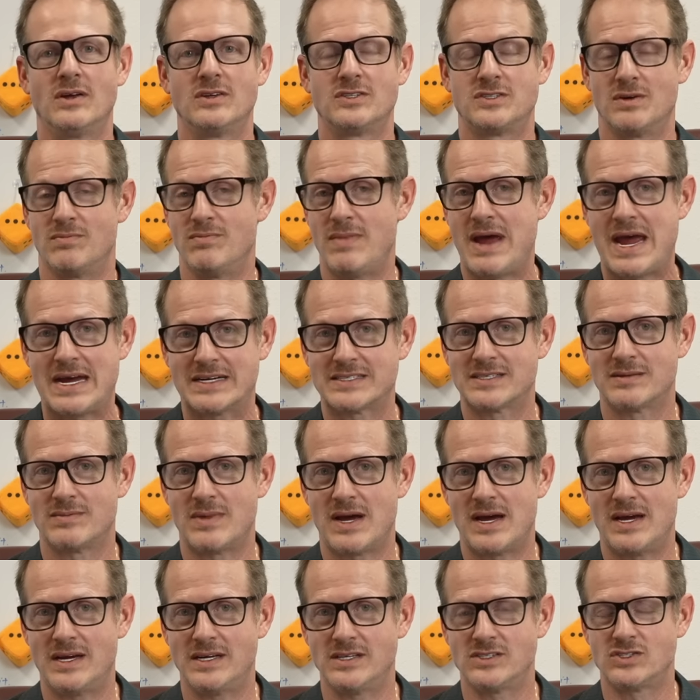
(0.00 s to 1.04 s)
to
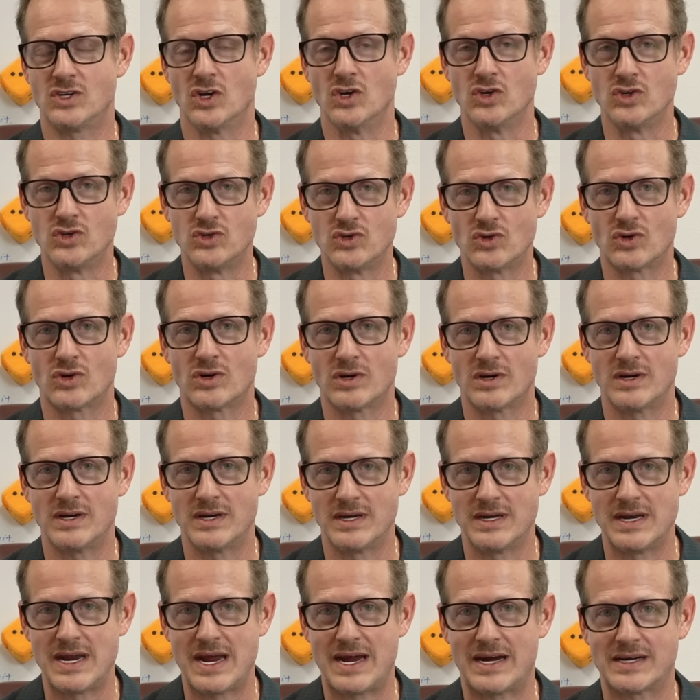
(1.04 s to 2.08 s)
maximize your
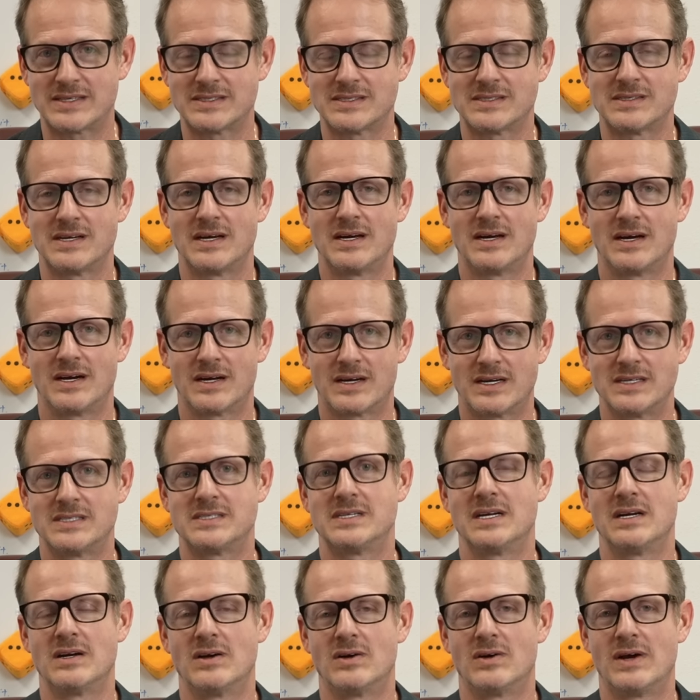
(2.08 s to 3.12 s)
next
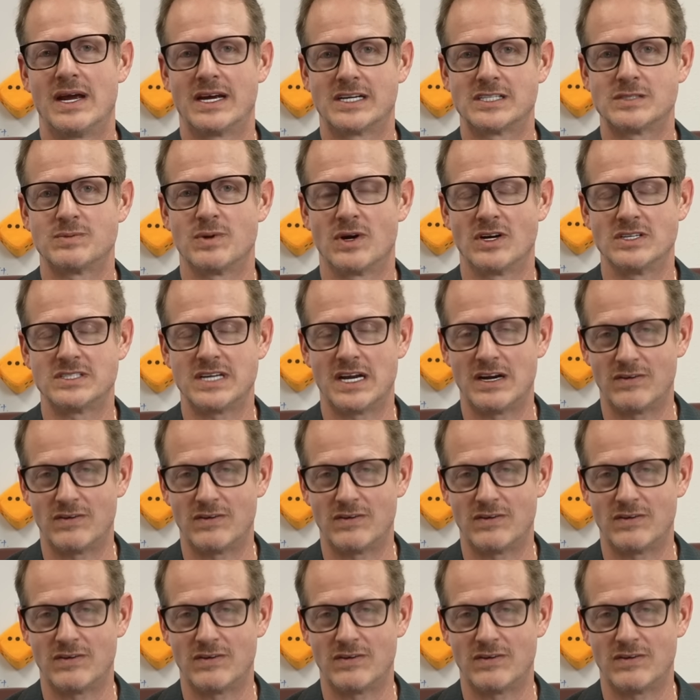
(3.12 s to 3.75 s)
casino experience.